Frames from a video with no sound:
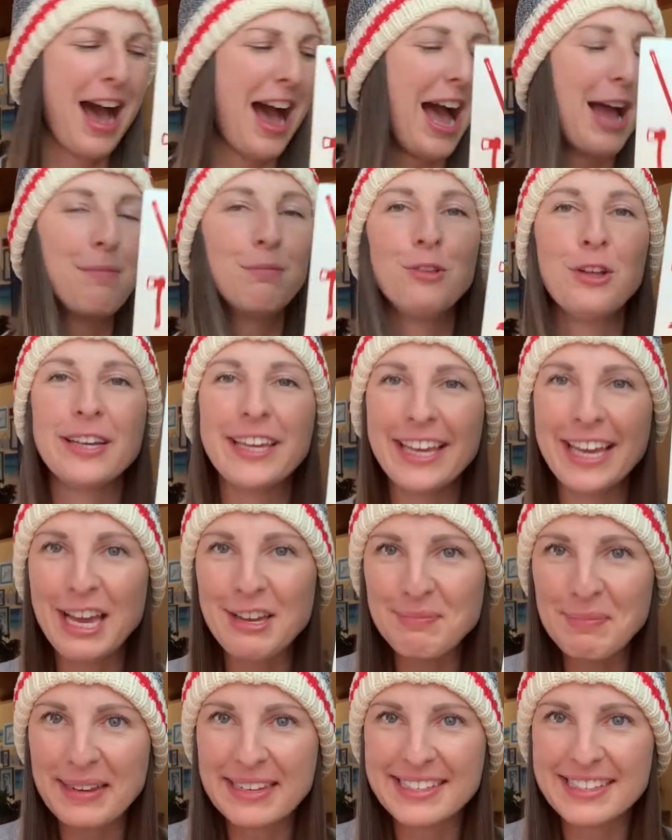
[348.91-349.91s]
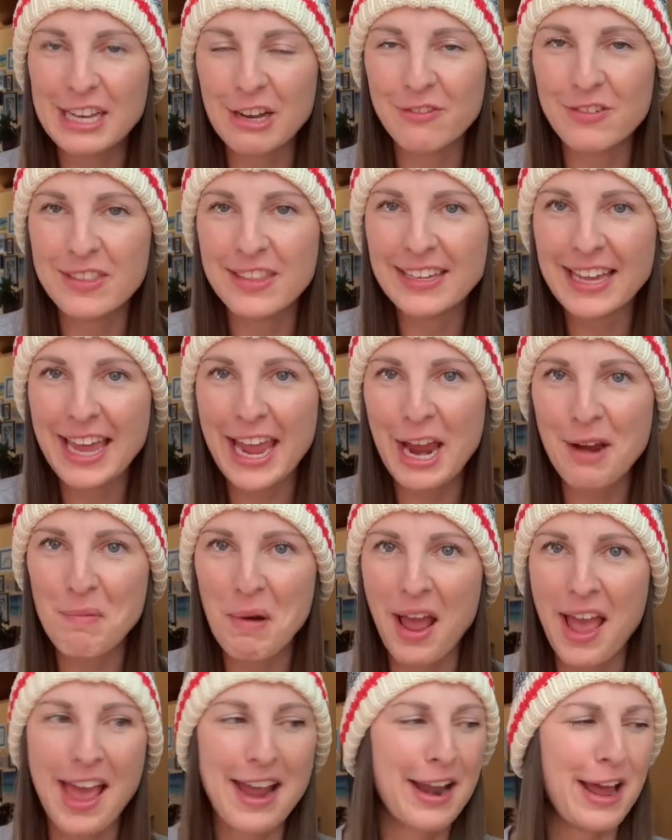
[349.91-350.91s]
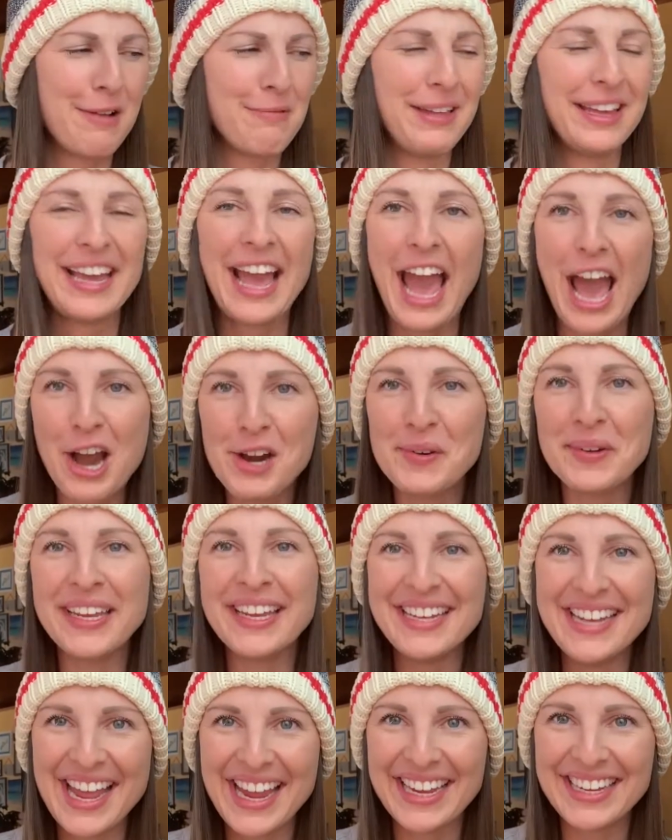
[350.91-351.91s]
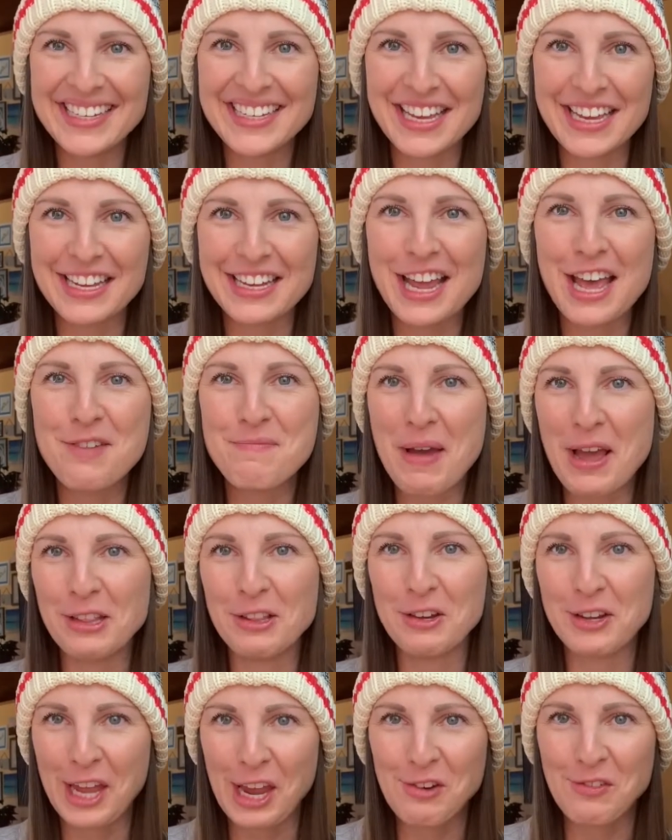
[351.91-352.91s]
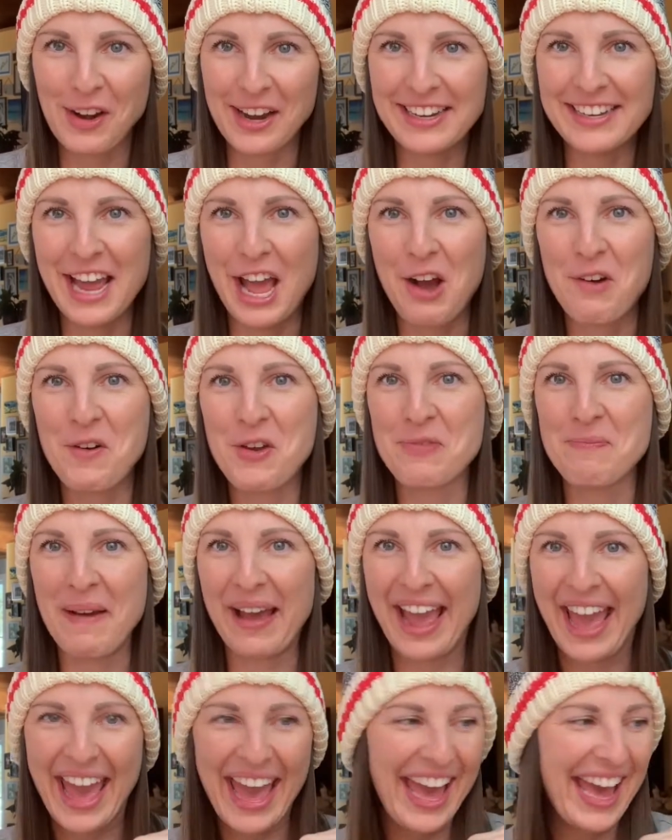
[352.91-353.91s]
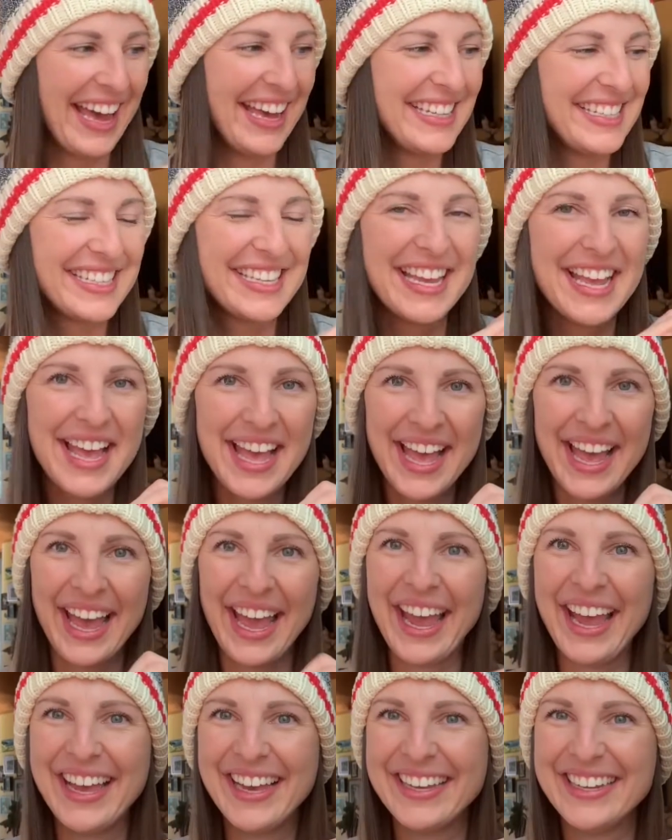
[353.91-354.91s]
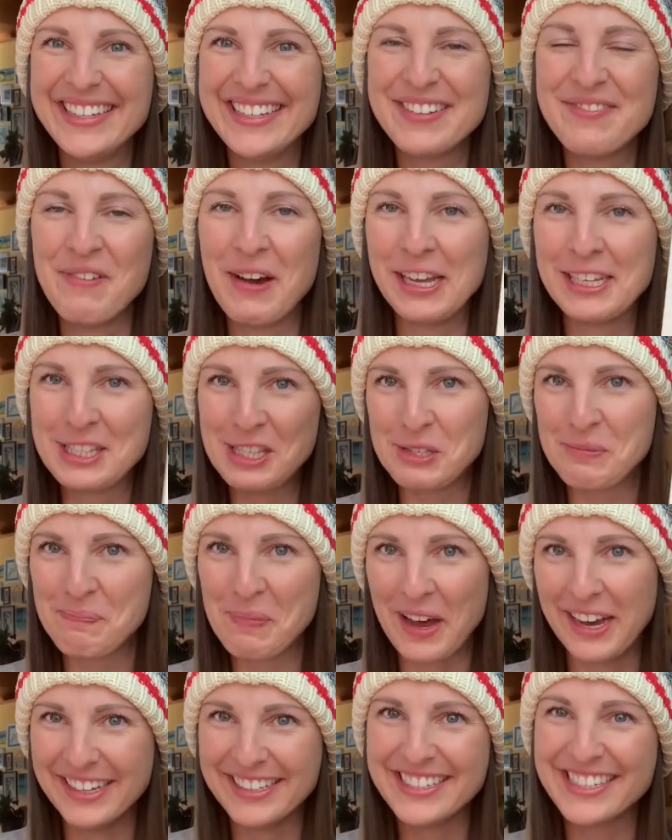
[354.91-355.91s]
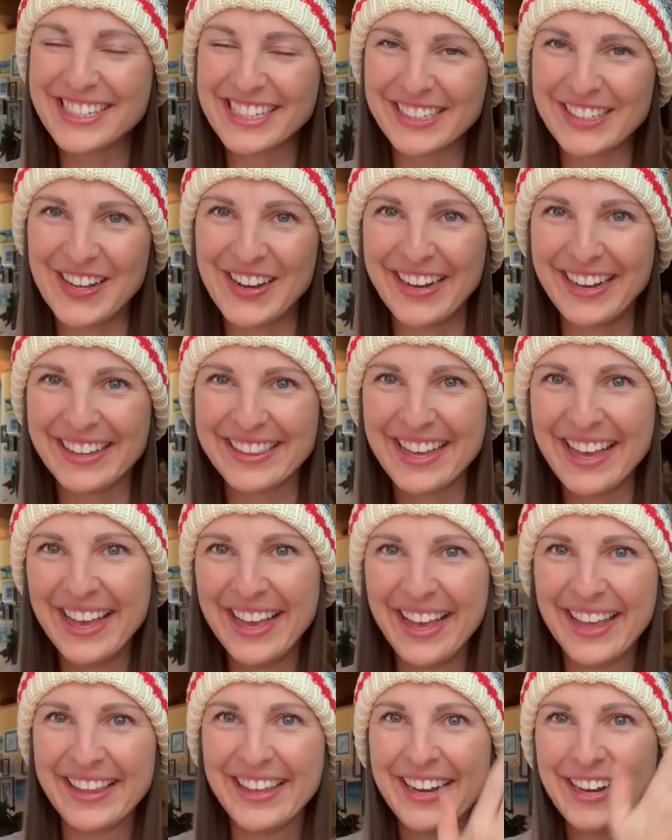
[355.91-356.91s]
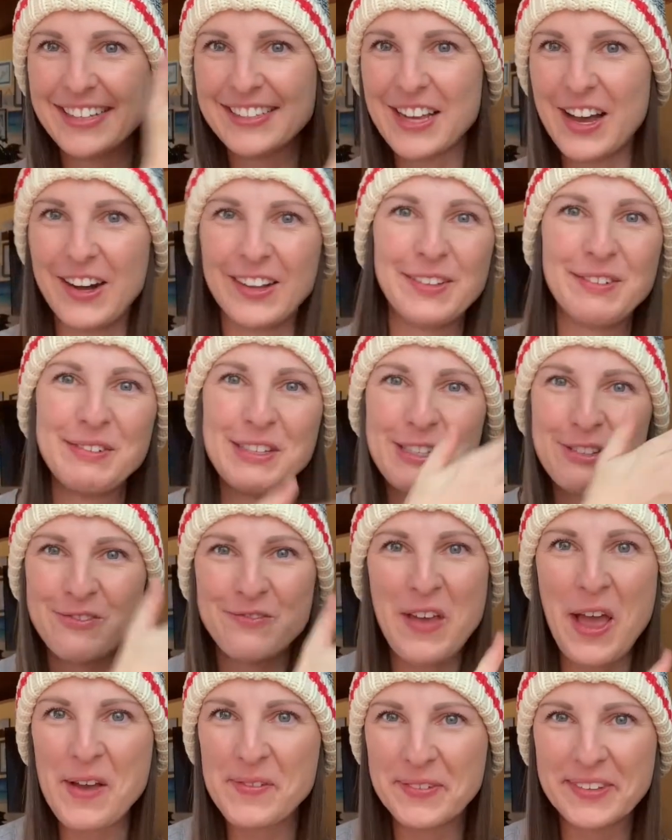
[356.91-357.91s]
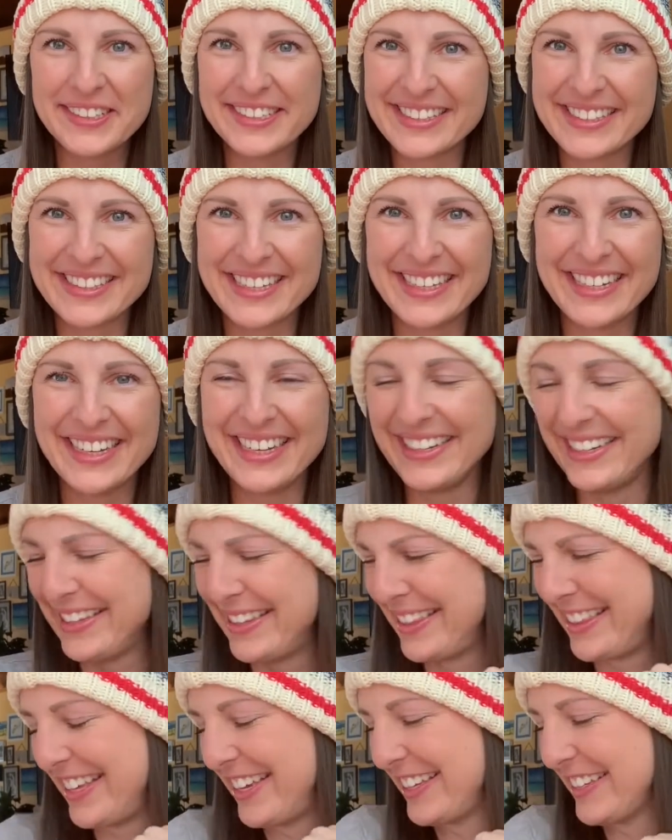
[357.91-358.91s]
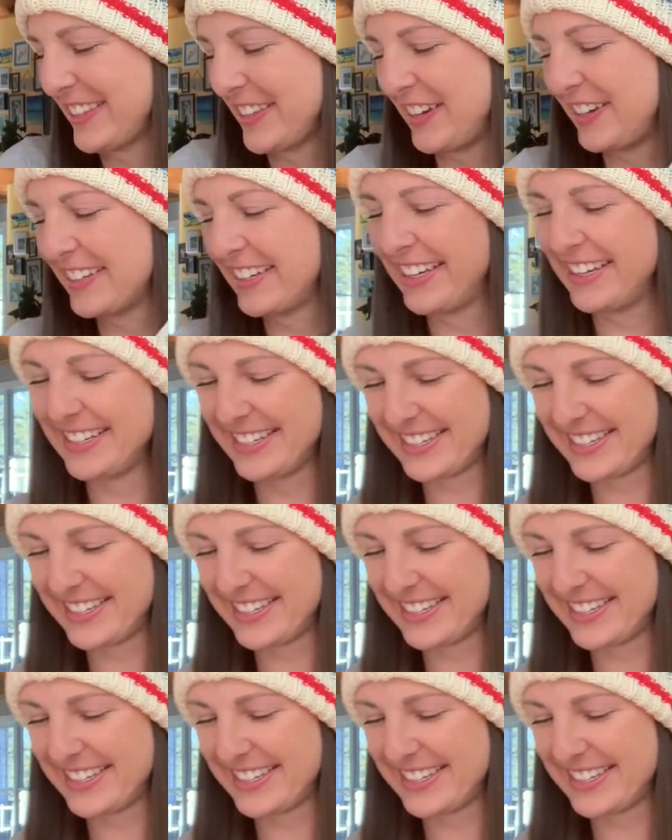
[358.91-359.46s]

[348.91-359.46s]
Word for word: I'm looking at myself in the camera and I'm like, how Canadian am I looking right now with my hat and my sponge cloth that has all of these fabulous Canadian things on it.